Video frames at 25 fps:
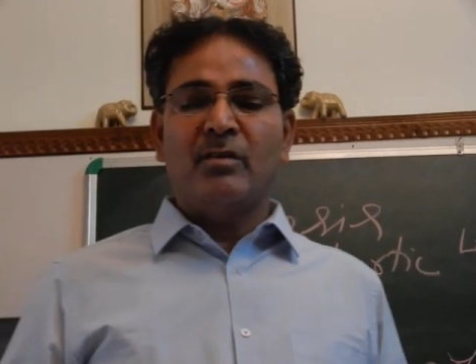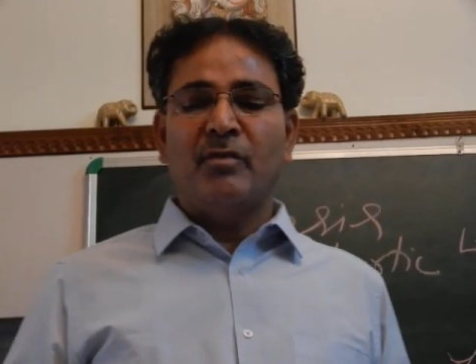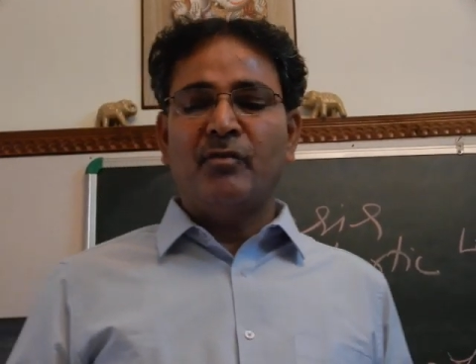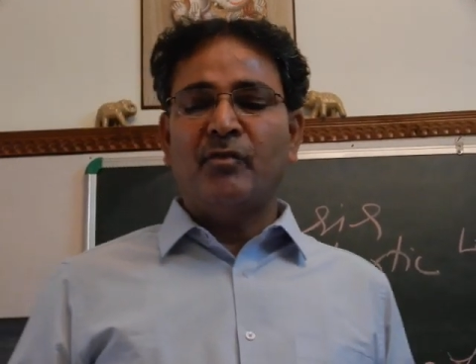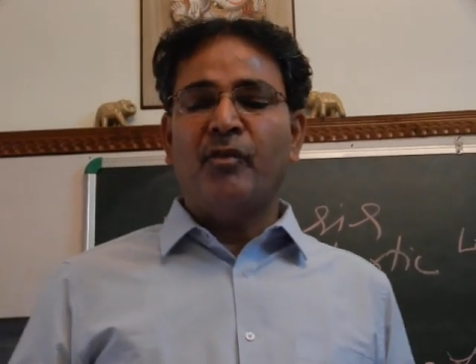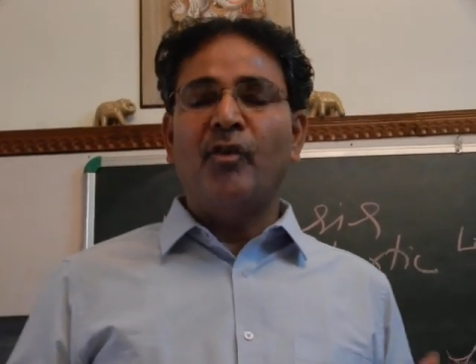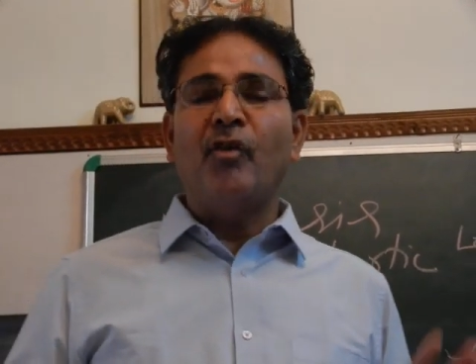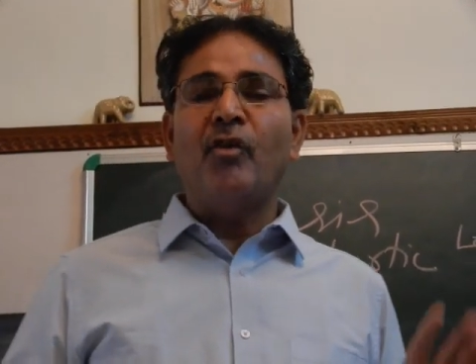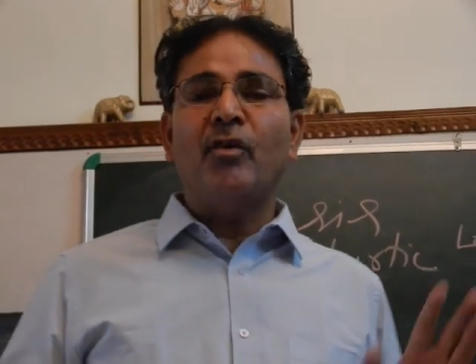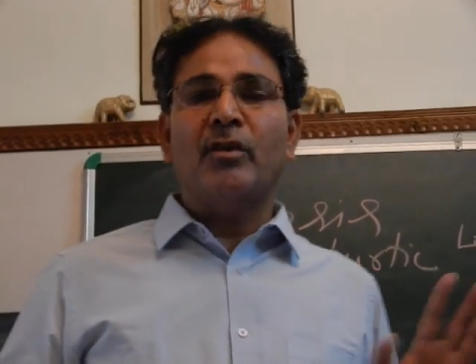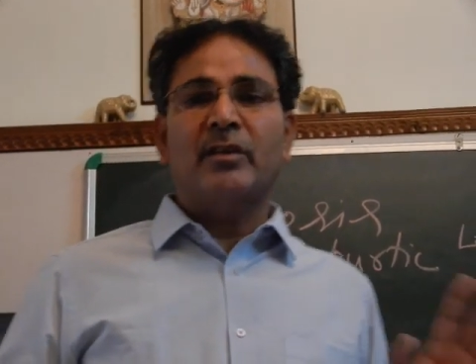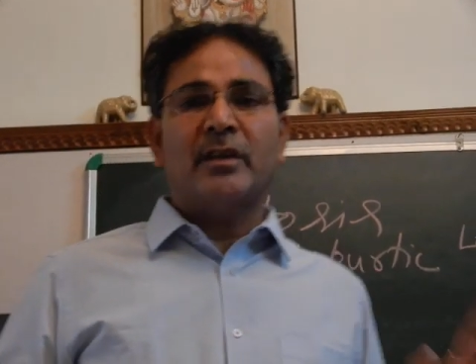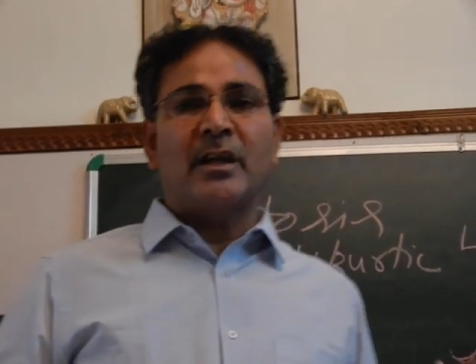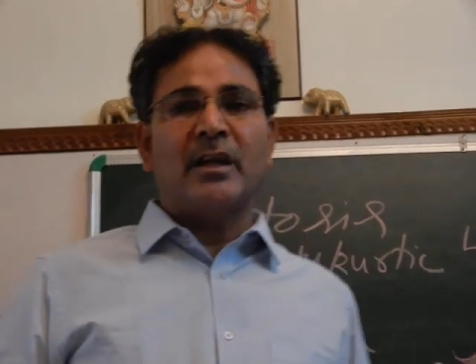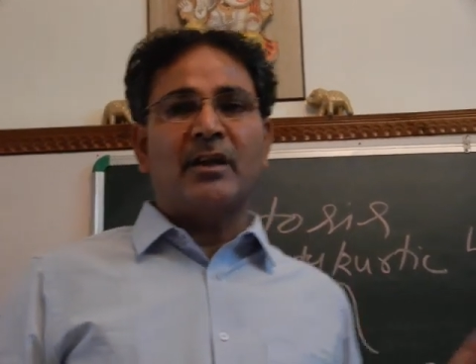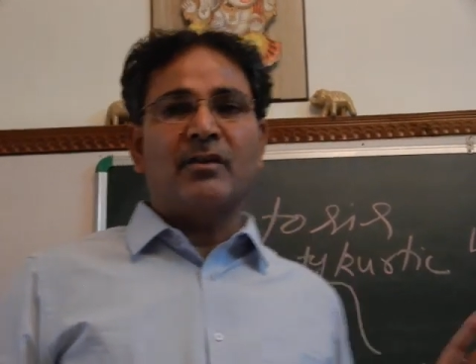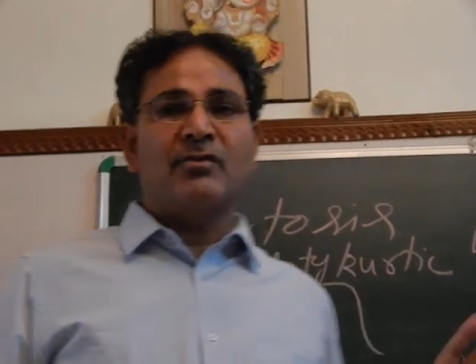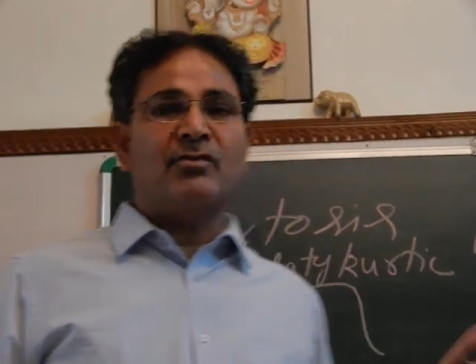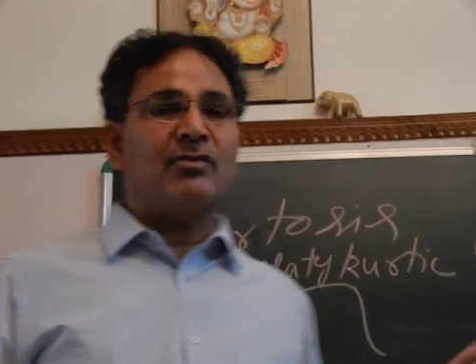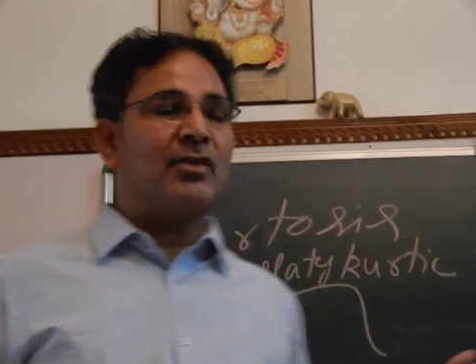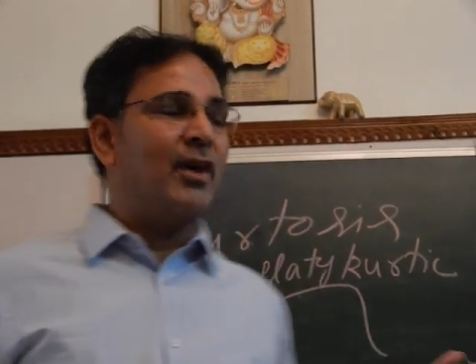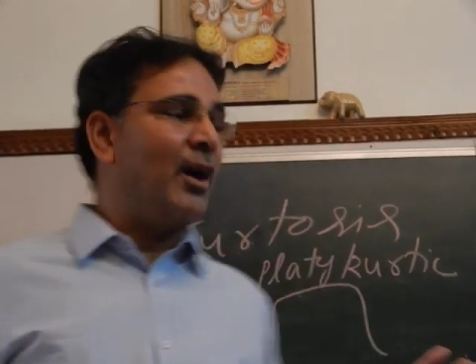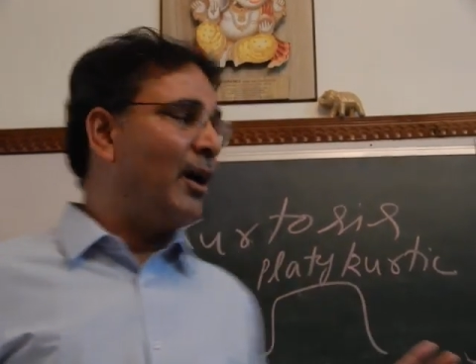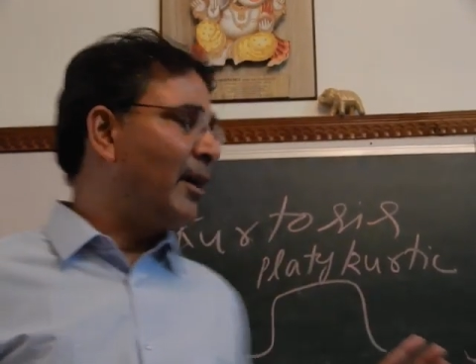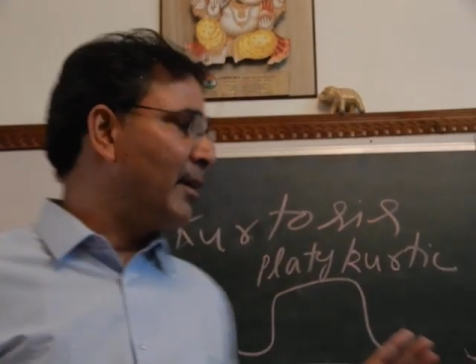four
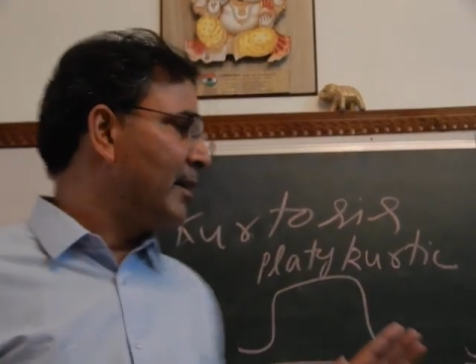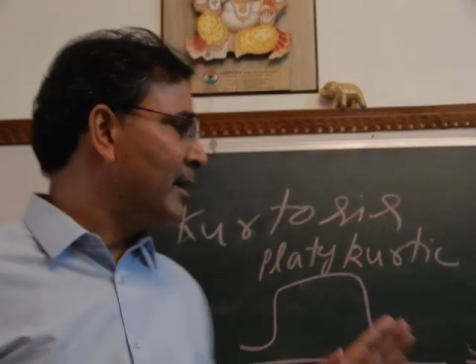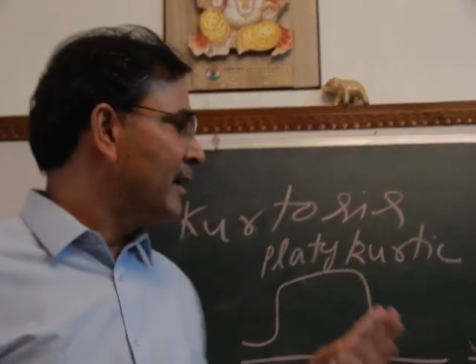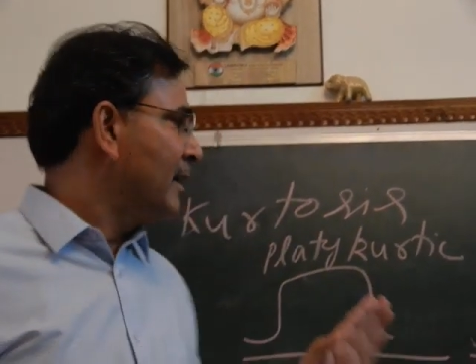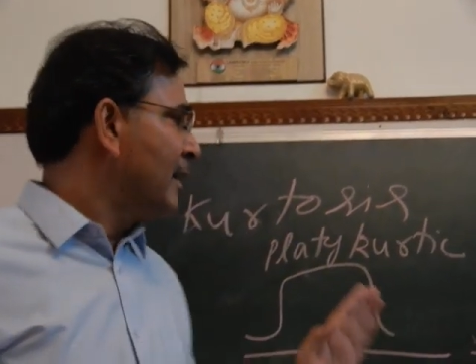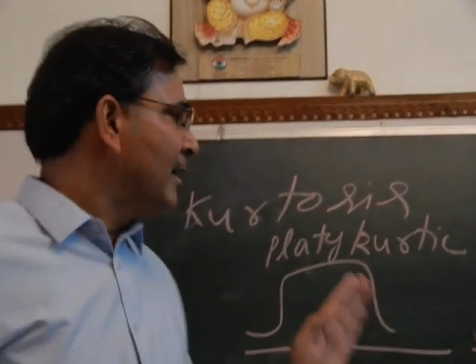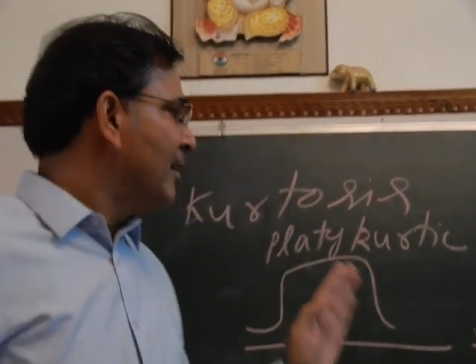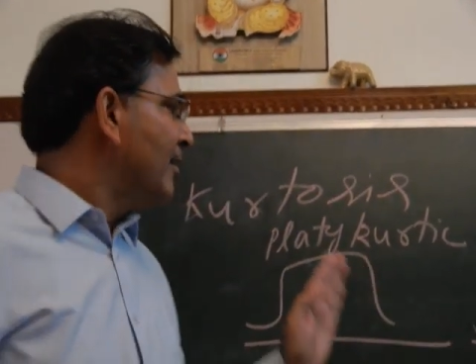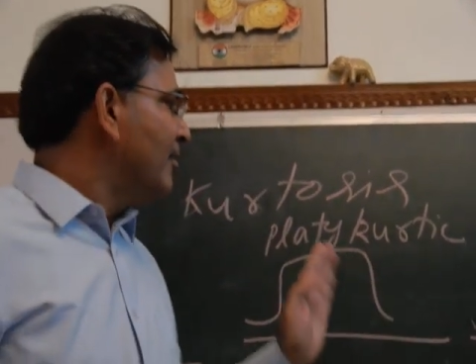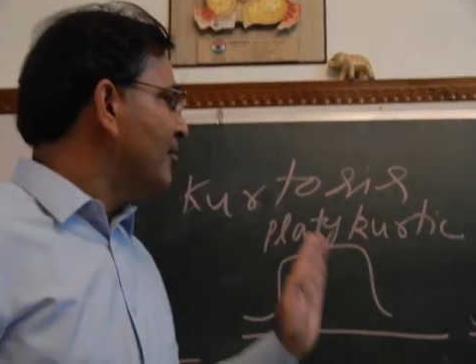things are